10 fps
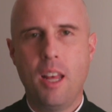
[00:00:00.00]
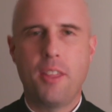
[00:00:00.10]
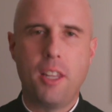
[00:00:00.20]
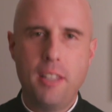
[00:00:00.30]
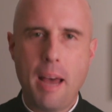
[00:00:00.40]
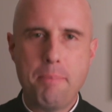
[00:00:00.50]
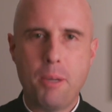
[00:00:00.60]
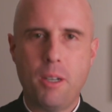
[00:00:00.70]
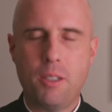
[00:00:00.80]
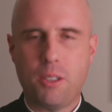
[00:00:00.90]
The
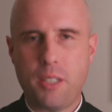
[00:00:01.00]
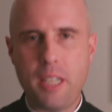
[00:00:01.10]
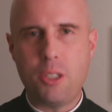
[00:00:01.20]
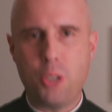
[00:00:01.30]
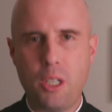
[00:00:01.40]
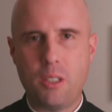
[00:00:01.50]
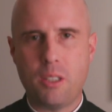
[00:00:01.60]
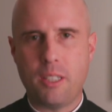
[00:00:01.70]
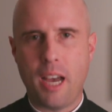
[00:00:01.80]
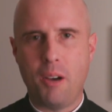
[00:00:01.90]
leper seeks
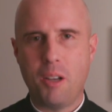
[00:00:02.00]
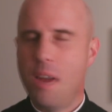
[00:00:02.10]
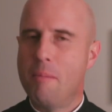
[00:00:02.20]
Jesus out.